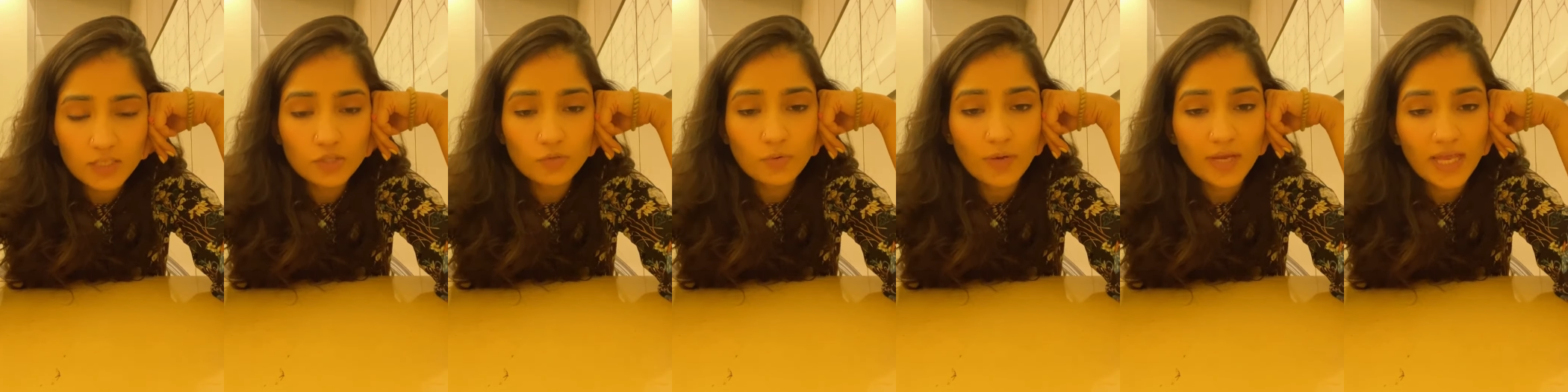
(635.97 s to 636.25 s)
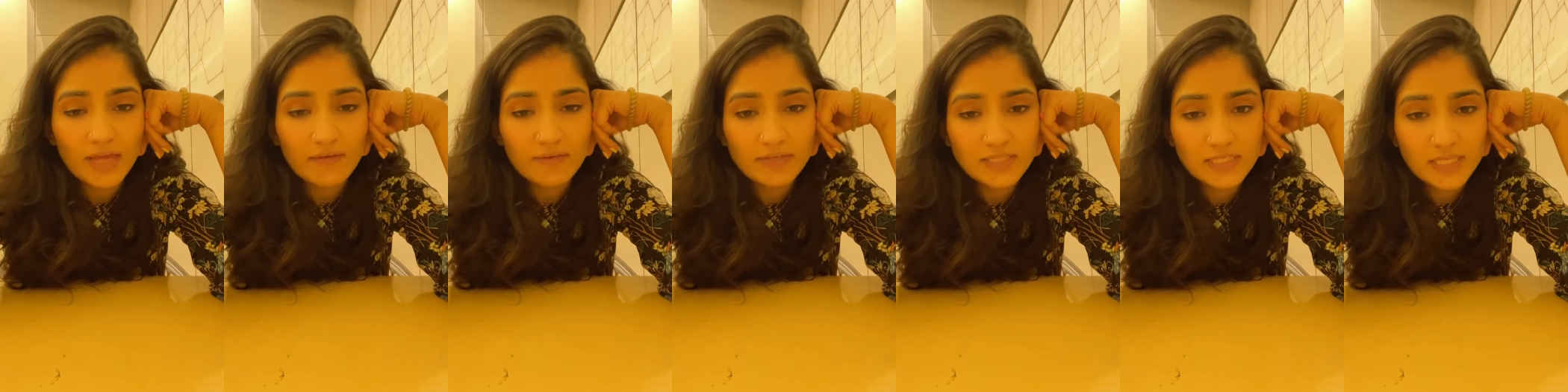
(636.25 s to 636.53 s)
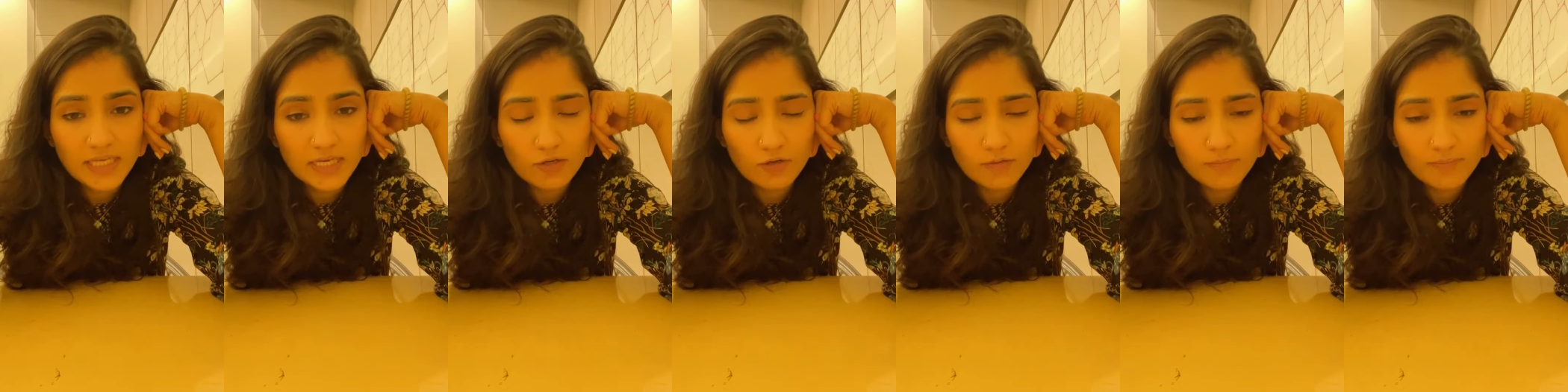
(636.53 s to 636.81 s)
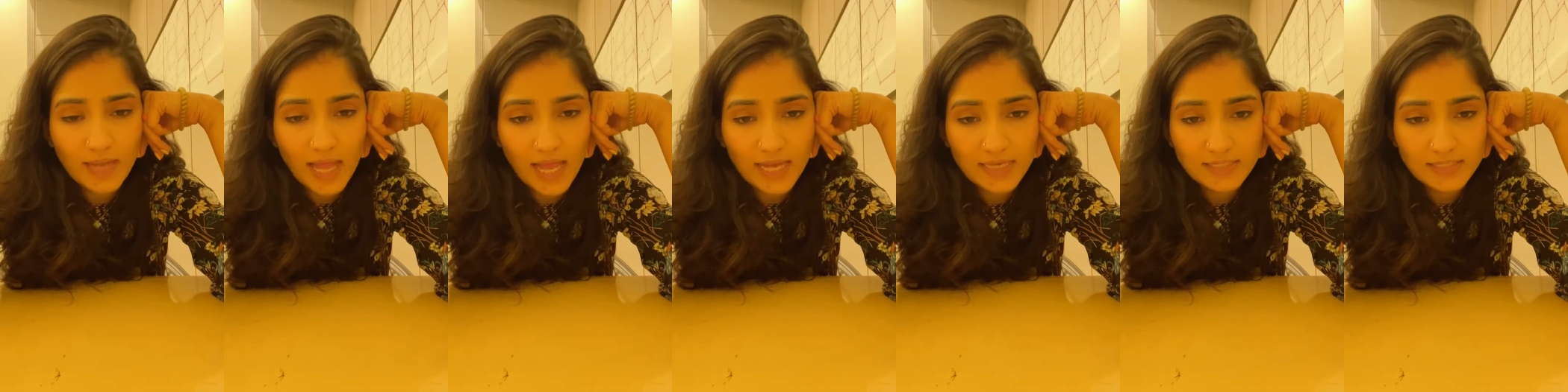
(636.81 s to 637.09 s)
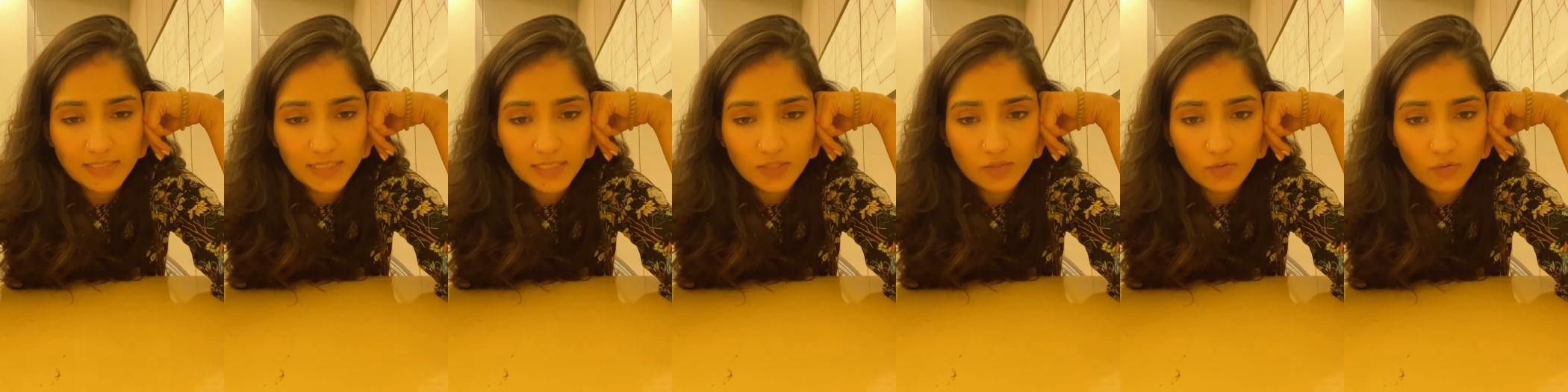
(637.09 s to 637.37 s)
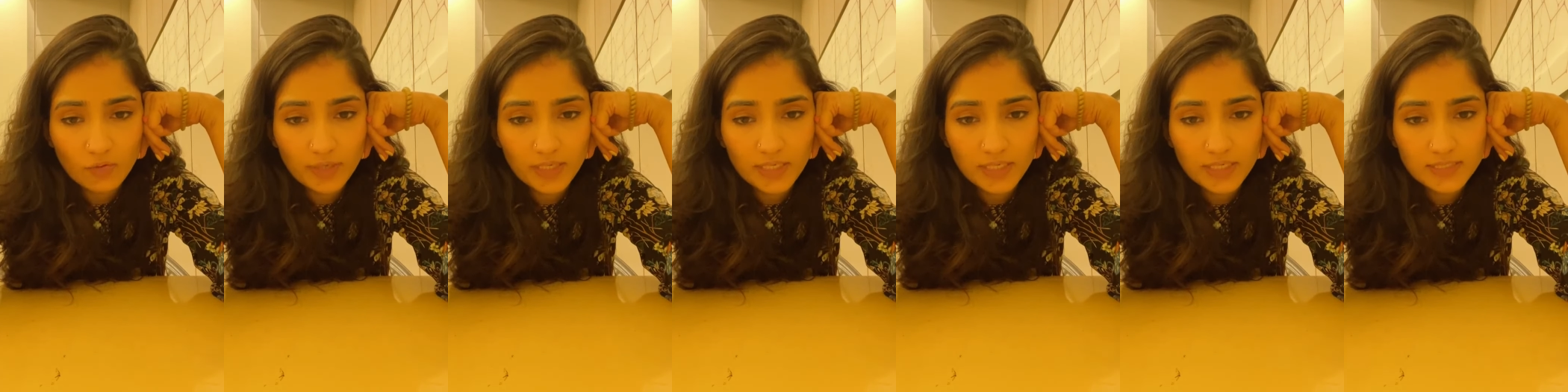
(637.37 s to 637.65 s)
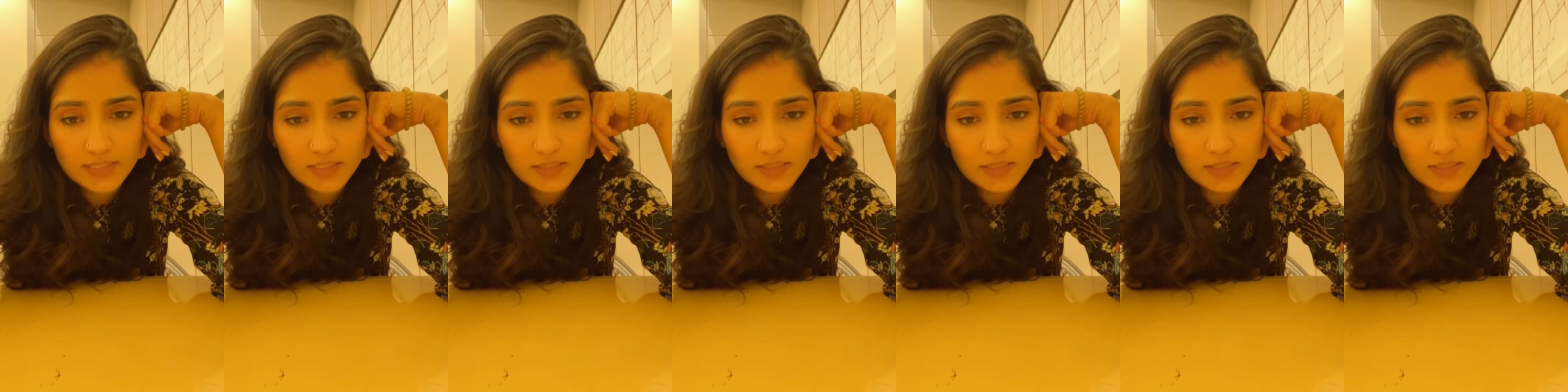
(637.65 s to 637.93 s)
Do I have a take on black seed oil?
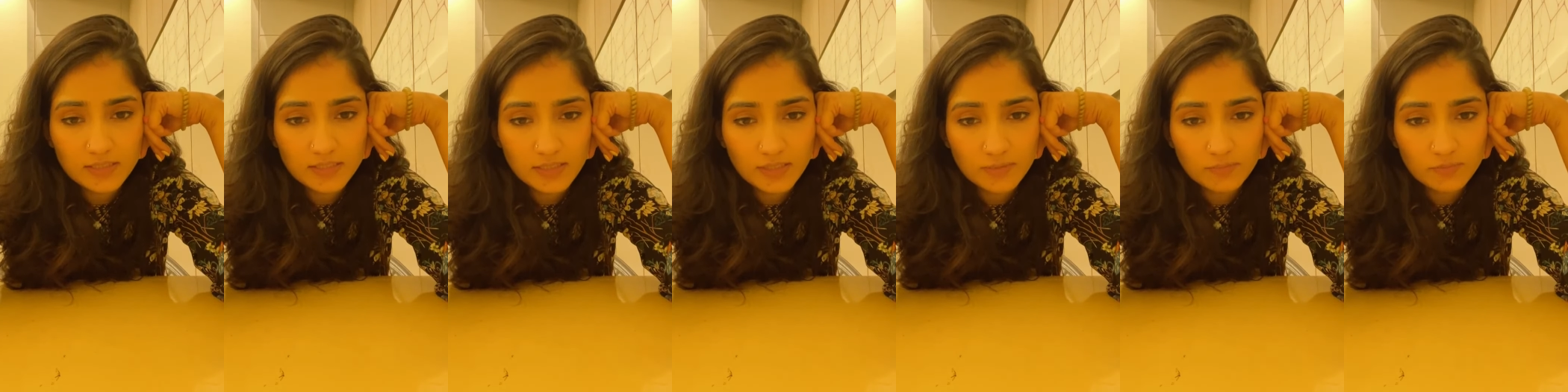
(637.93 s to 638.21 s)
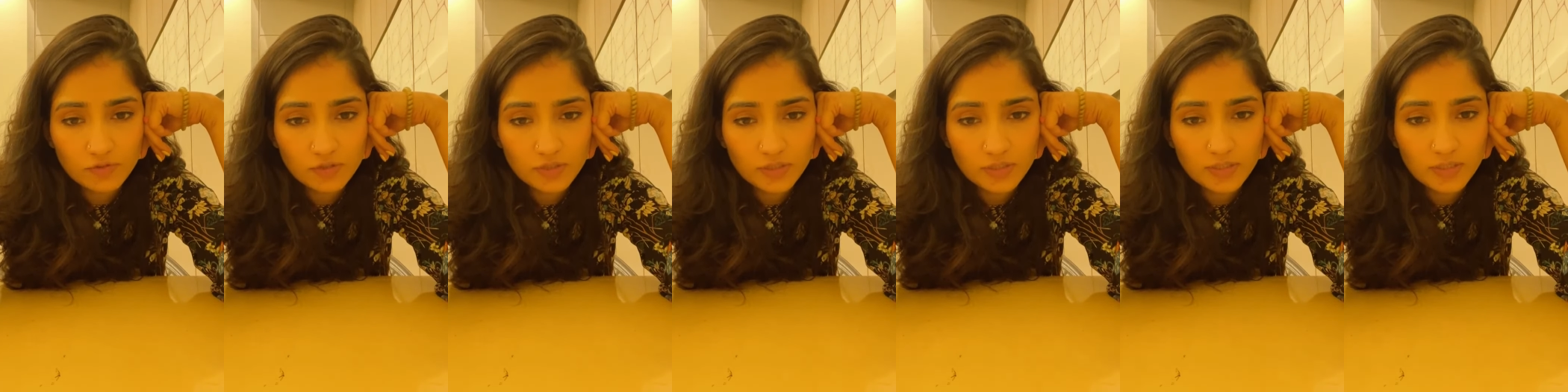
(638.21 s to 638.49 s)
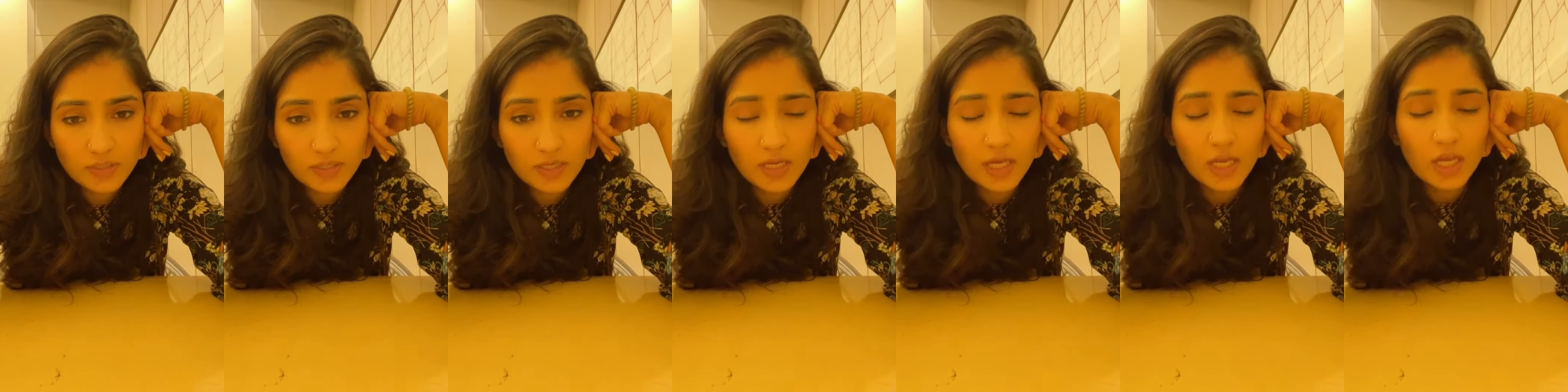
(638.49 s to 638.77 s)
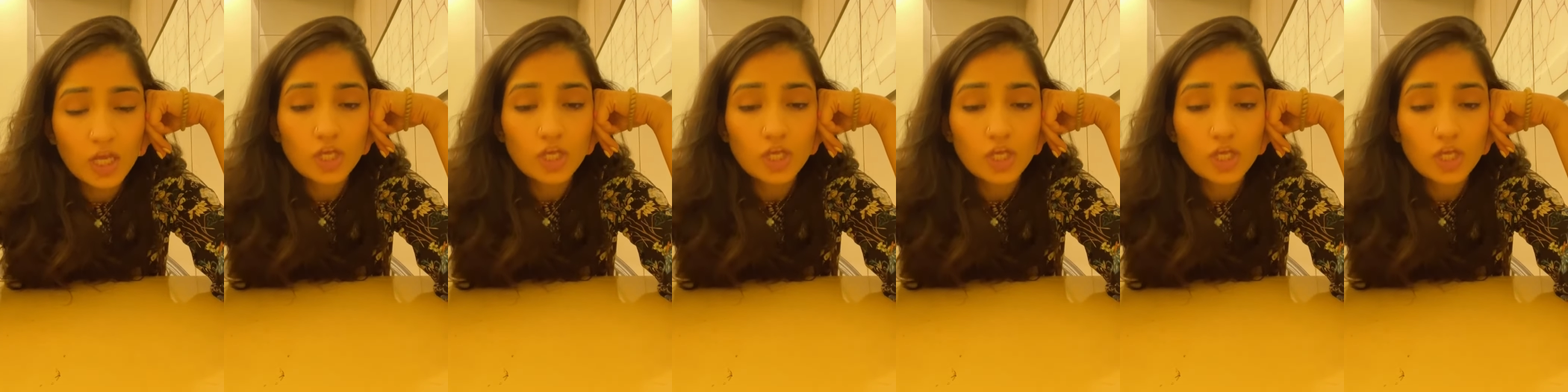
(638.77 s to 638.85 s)
Is it consumption?